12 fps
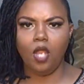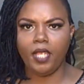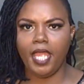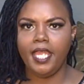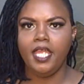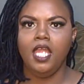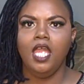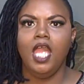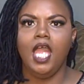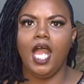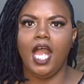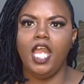Okay,
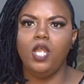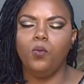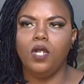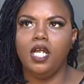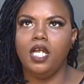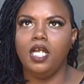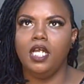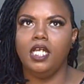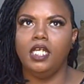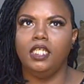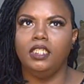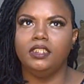
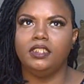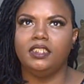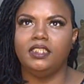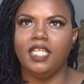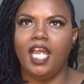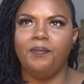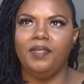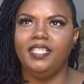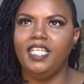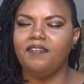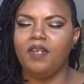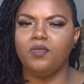I
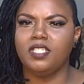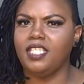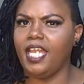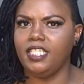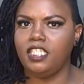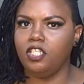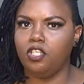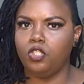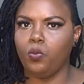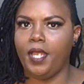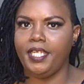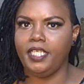believe I was 19
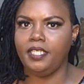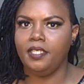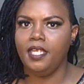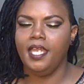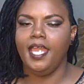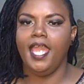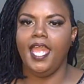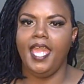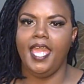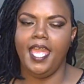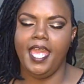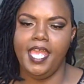or 20,
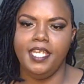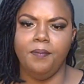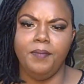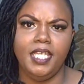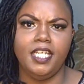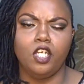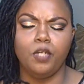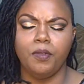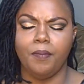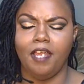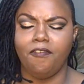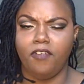and me and a
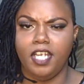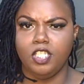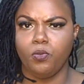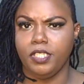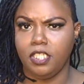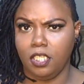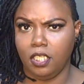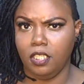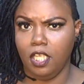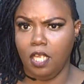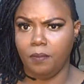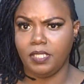group of my friends went to the
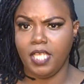club.